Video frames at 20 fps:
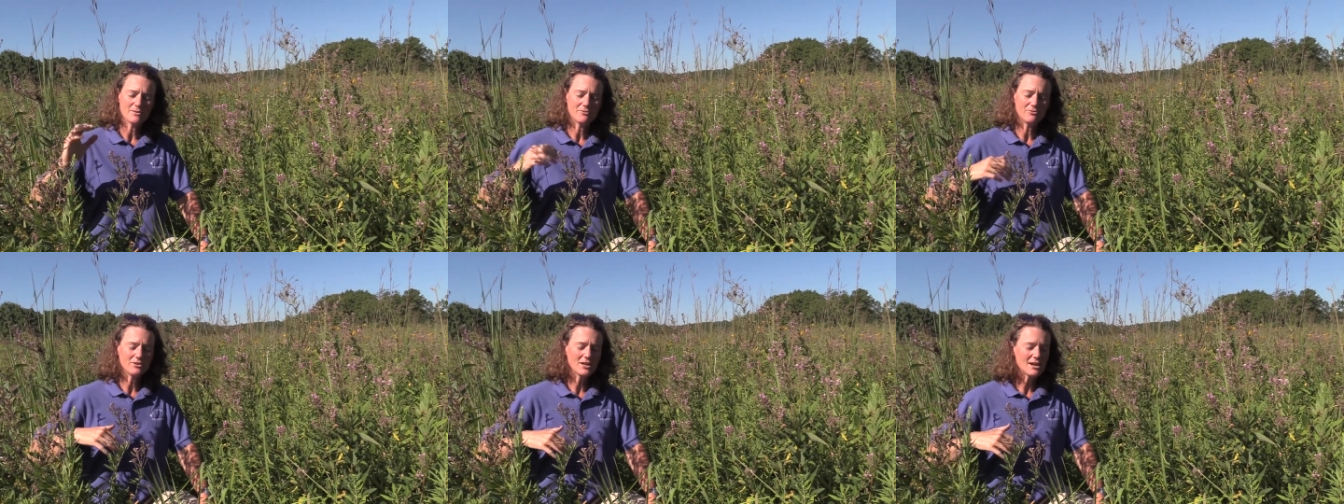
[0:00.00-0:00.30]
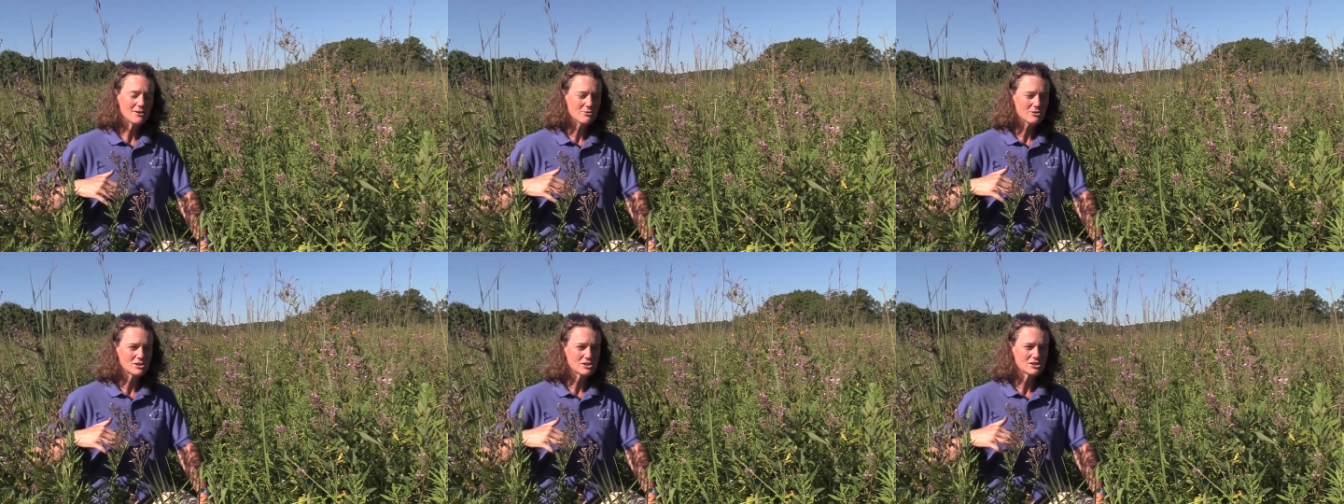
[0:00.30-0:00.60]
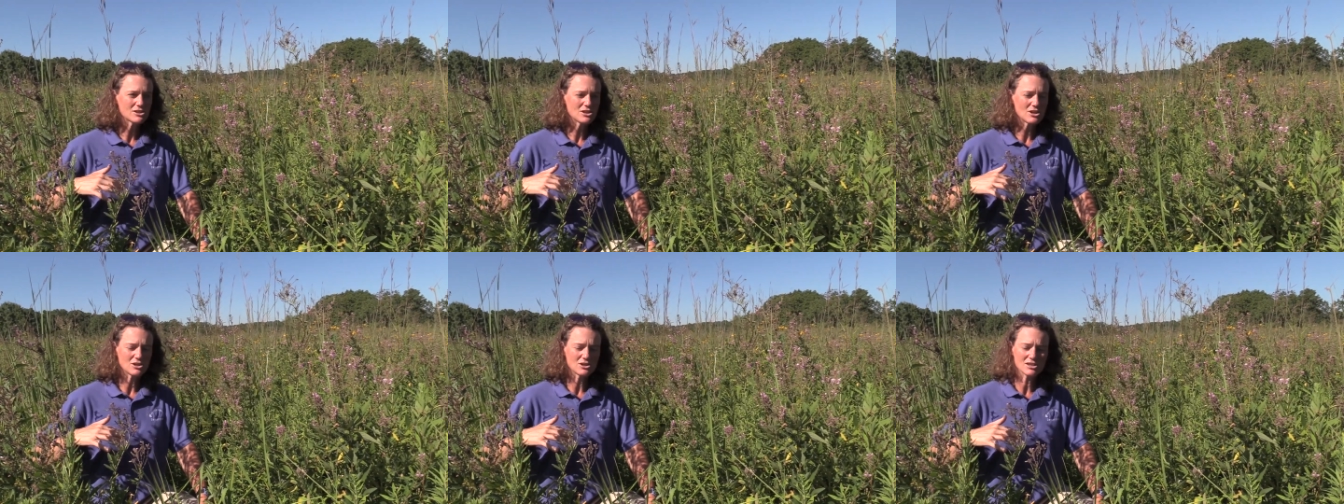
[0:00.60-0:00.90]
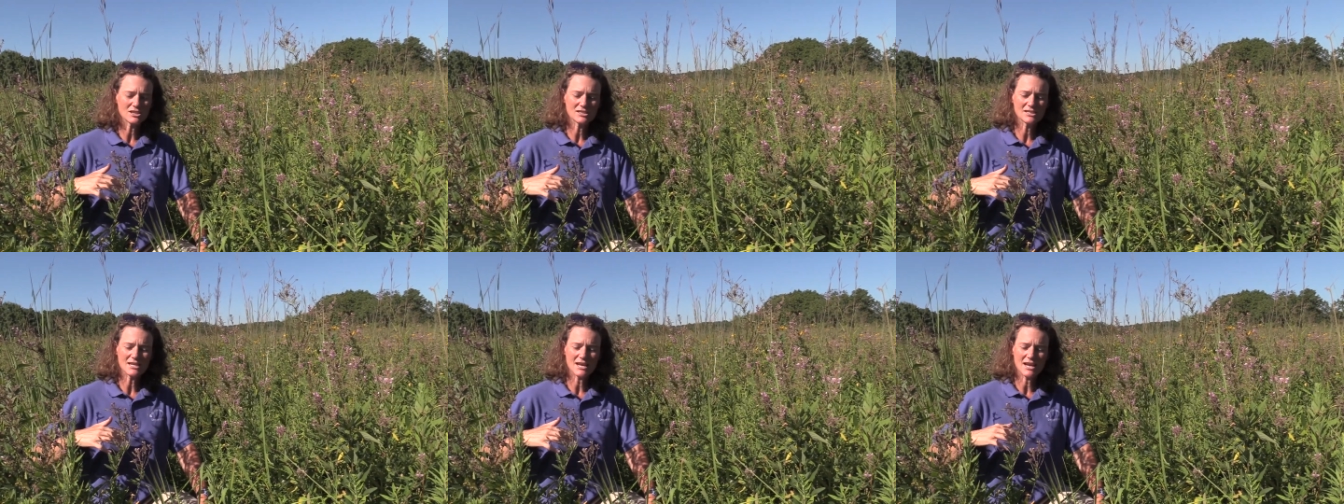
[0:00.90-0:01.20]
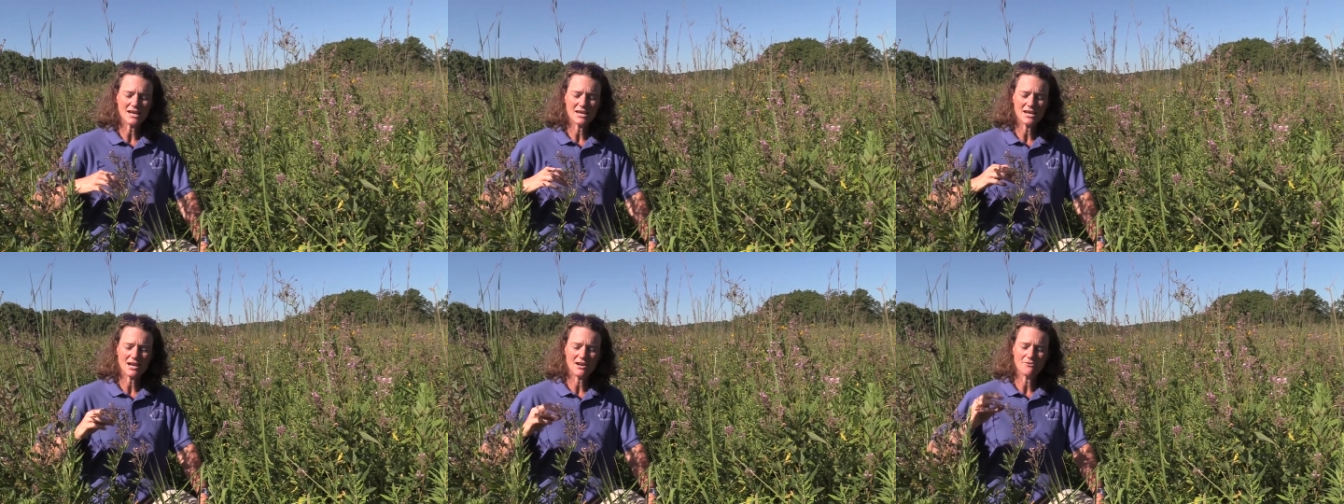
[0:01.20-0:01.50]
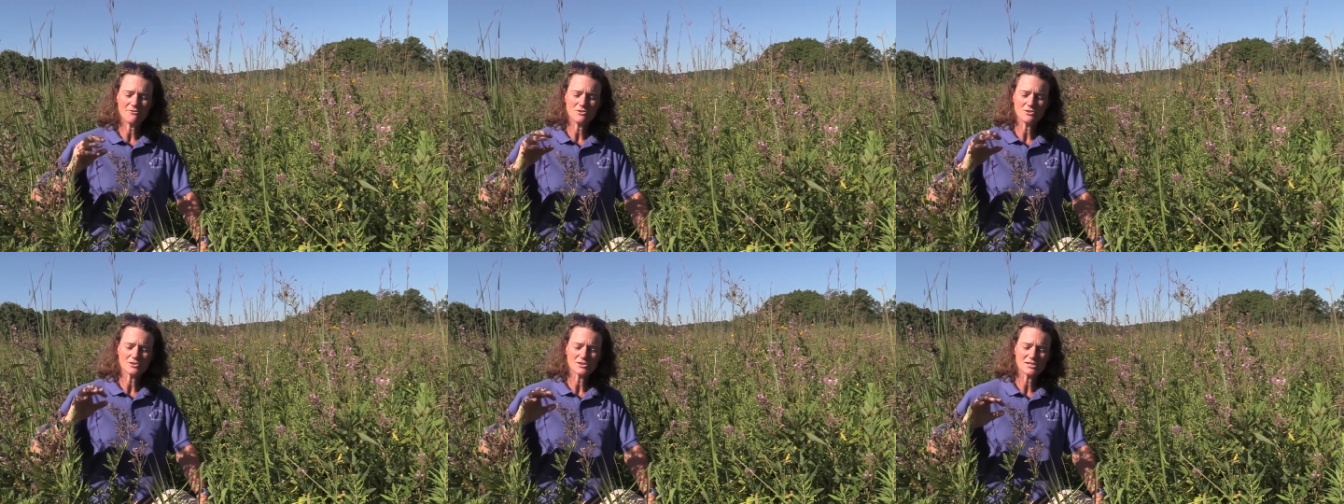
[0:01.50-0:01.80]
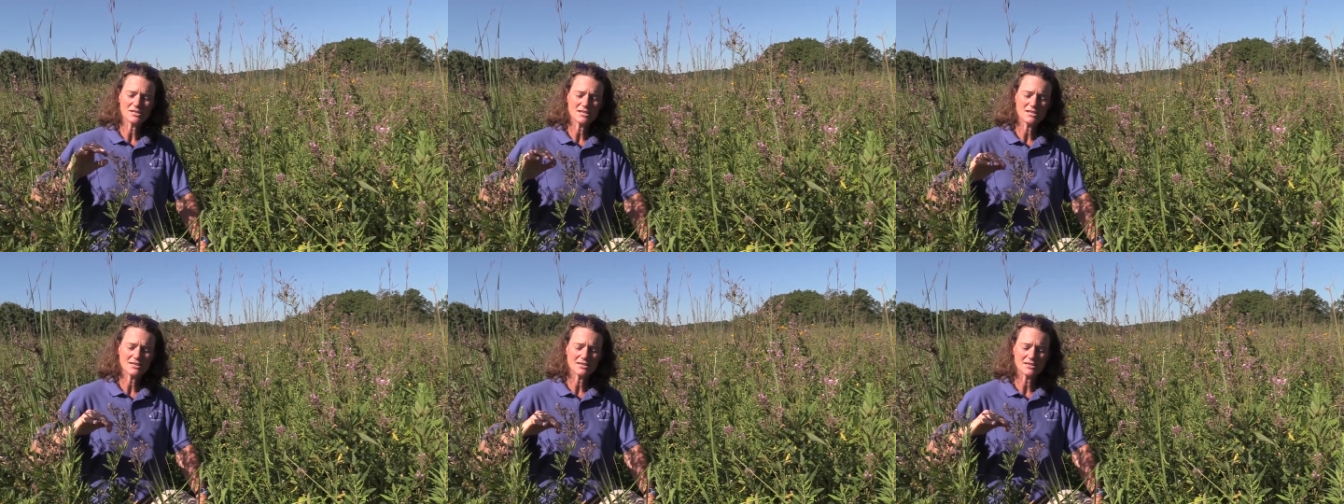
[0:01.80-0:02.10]
flowers start to die off, you'll
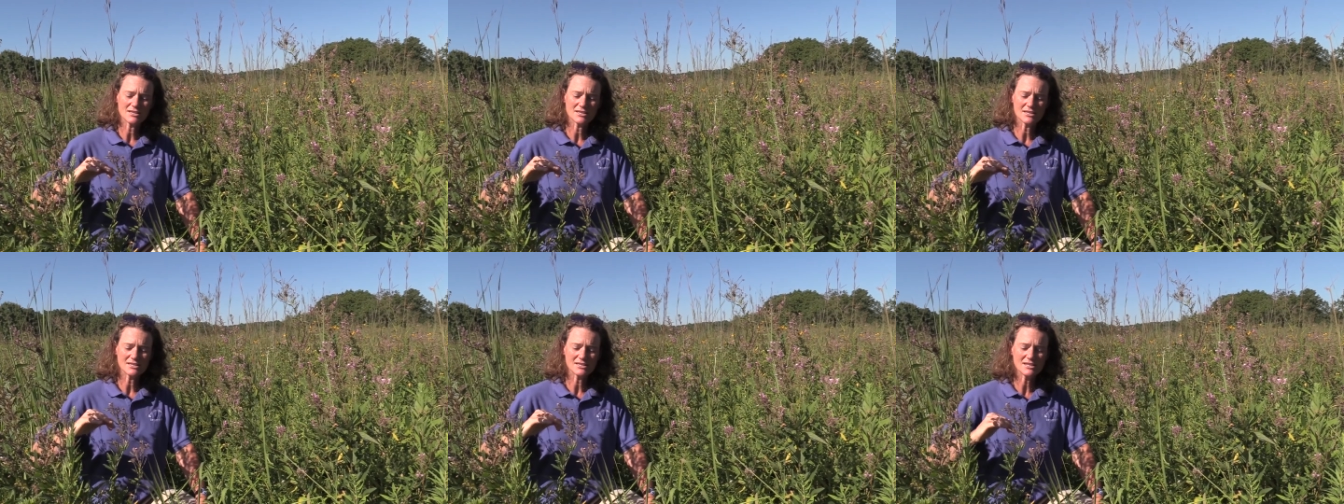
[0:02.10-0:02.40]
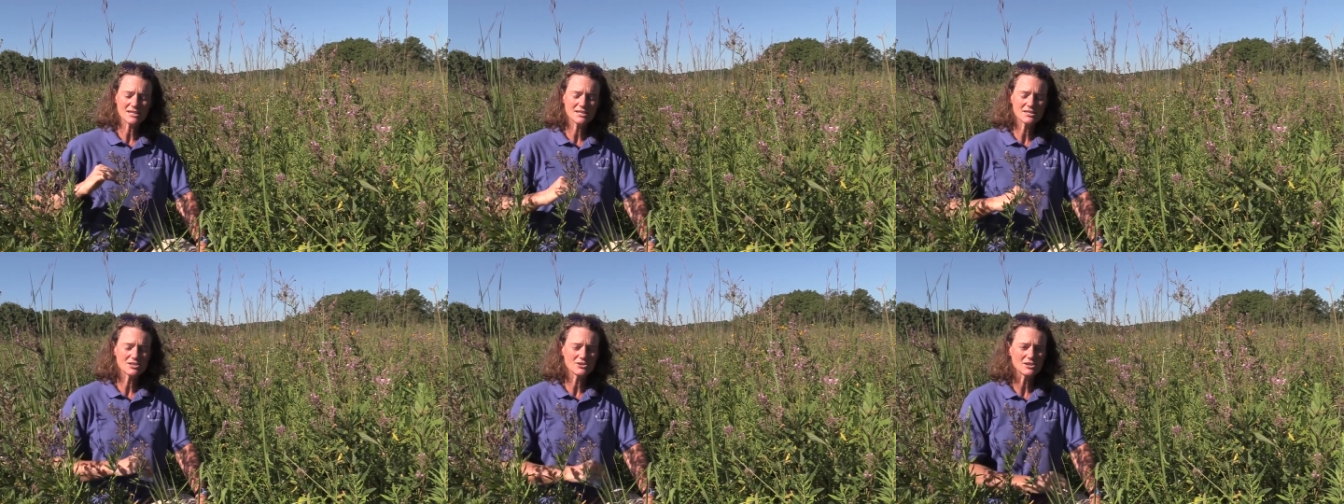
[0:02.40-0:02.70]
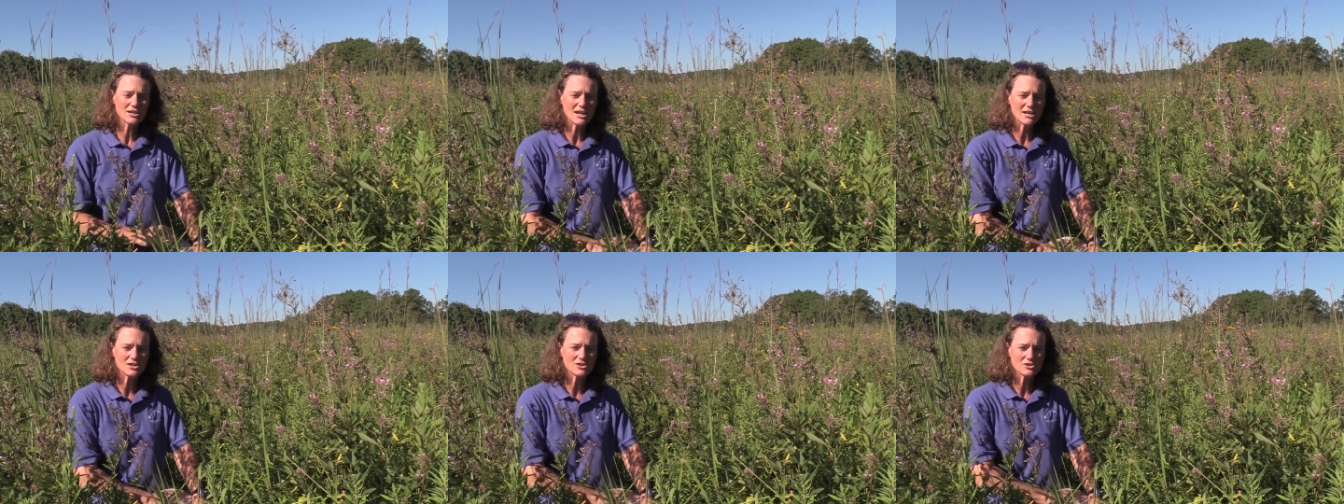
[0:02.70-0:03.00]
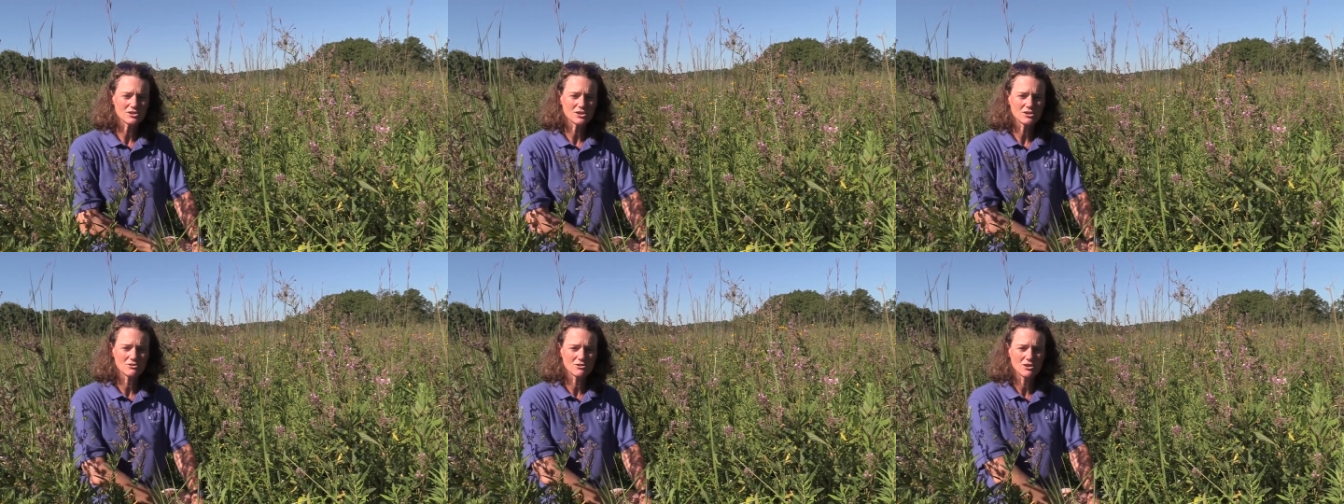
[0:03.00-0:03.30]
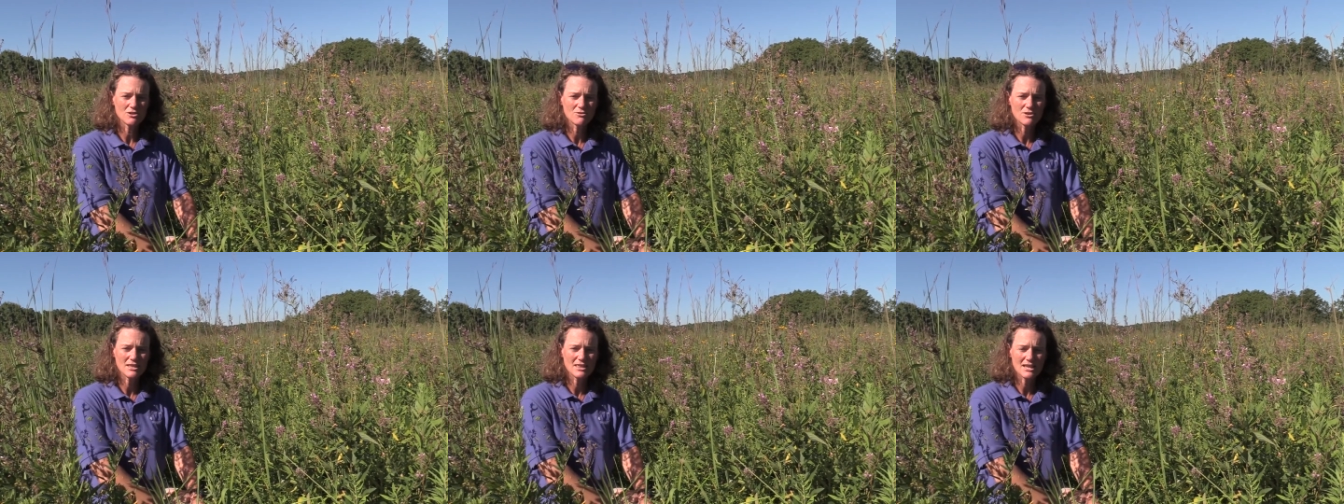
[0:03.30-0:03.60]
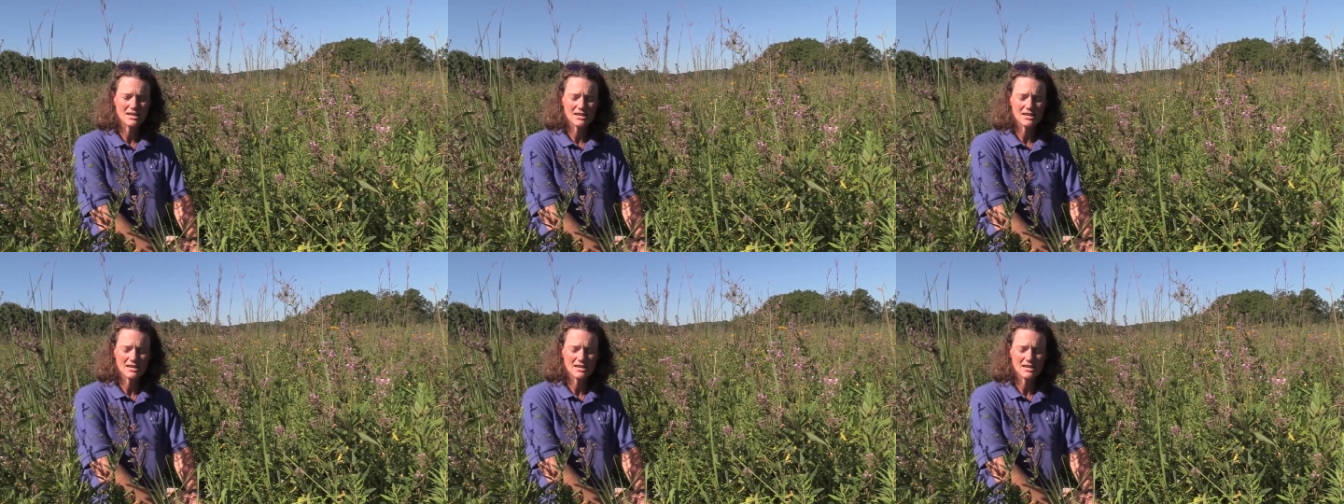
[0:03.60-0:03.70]
see that the seeds are actually growing